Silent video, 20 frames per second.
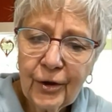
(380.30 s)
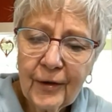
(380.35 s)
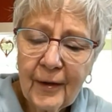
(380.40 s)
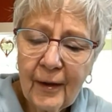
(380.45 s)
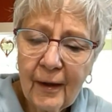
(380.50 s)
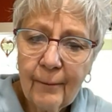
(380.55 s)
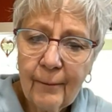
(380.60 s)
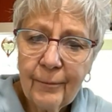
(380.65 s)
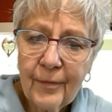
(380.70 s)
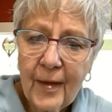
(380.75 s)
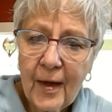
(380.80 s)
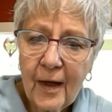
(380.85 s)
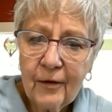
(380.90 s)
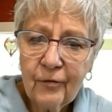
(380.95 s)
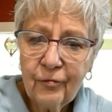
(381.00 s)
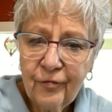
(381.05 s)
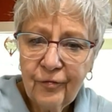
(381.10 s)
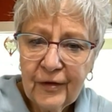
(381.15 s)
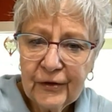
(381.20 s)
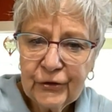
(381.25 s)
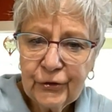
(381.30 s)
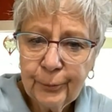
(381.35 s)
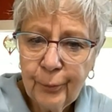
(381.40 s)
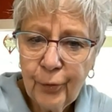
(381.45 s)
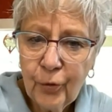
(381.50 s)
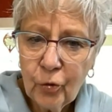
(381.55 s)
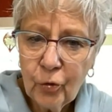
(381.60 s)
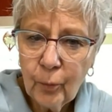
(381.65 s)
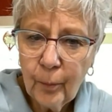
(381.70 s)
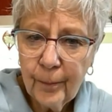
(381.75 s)
them that fish
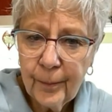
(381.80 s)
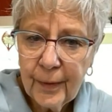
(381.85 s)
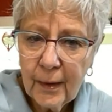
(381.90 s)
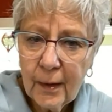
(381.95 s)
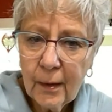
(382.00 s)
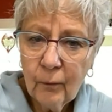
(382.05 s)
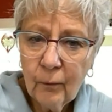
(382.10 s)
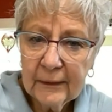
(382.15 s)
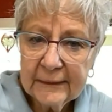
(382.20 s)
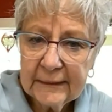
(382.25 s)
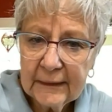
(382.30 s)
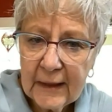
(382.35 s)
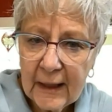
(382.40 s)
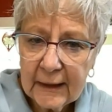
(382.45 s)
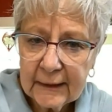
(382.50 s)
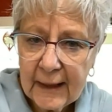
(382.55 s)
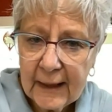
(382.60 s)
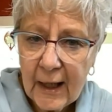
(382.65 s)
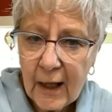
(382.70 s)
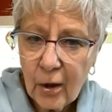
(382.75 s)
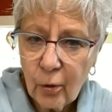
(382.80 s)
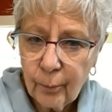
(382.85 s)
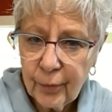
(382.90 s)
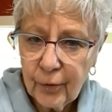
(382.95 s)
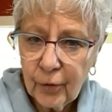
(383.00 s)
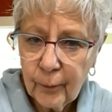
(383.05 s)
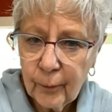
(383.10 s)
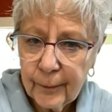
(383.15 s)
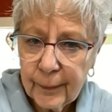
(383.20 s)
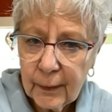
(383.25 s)
poop was not cow
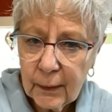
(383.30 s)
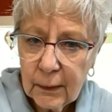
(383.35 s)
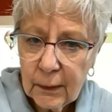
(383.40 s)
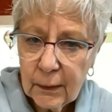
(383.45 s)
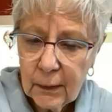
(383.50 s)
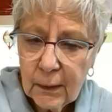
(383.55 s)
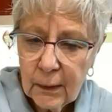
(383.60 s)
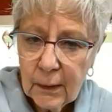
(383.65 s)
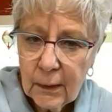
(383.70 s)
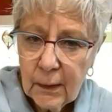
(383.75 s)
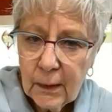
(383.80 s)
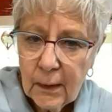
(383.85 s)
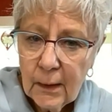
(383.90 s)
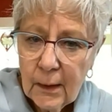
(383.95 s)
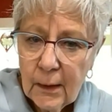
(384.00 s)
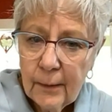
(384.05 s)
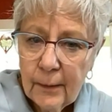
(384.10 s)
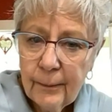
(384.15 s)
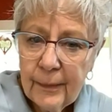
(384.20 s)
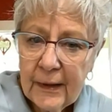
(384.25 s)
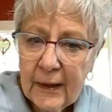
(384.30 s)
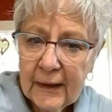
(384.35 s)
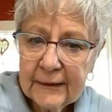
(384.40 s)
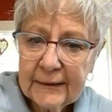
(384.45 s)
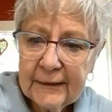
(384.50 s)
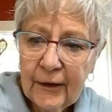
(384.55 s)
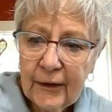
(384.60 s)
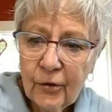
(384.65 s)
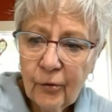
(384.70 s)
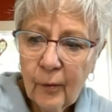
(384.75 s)
poop,
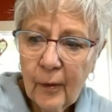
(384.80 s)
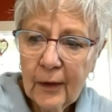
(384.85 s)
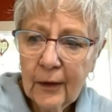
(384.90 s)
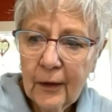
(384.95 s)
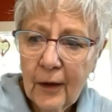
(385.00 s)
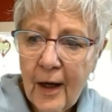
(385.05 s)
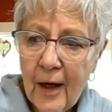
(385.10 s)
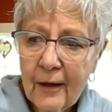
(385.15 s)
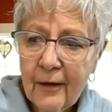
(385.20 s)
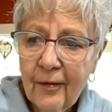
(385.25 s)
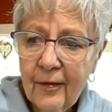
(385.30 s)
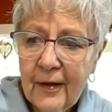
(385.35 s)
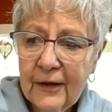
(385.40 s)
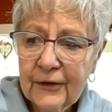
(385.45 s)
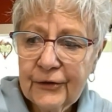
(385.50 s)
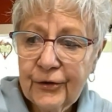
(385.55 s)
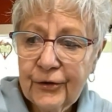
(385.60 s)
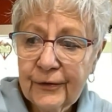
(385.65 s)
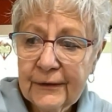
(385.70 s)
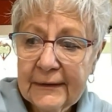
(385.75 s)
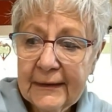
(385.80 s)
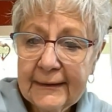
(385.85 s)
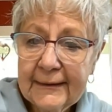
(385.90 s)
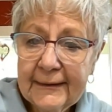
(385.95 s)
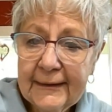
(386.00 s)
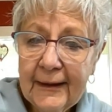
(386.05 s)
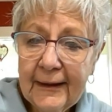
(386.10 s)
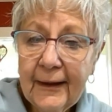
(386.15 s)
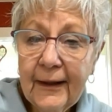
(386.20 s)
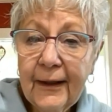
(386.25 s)
because a lot of the issues that
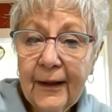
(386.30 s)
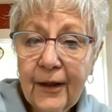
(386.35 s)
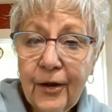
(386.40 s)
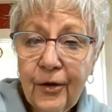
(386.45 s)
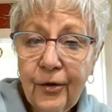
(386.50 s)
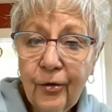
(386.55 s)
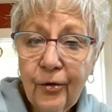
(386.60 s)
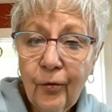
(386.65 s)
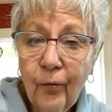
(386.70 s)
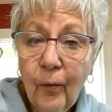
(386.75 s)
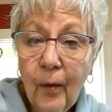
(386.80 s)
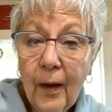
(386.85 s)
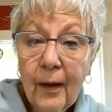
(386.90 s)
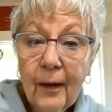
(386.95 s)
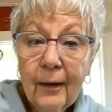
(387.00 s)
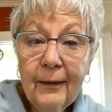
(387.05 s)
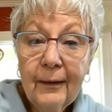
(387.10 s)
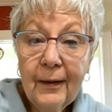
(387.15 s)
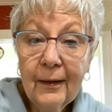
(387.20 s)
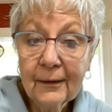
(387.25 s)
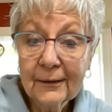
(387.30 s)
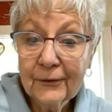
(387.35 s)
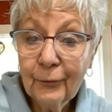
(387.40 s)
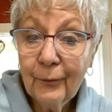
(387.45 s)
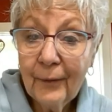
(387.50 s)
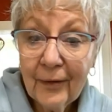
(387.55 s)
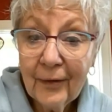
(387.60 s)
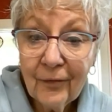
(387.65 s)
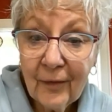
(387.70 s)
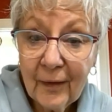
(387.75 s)
DEQ deals
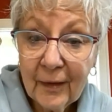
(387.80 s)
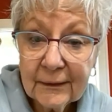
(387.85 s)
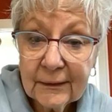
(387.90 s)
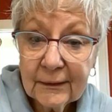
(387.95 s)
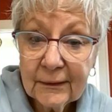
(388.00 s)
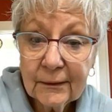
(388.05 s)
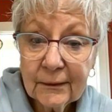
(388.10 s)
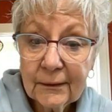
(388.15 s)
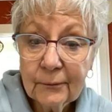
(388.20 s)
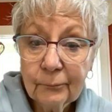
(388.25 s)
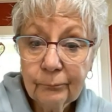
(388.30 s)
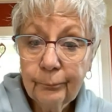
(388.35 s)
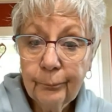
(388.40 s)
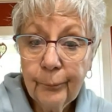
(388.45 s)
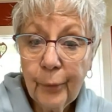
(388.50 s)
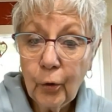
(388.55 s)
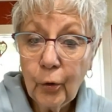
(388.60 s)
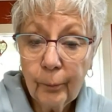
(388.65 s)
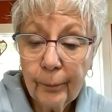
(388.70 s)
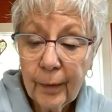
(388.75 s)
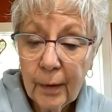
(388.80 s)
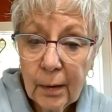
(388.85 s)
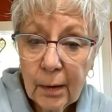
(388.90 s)
with is poop,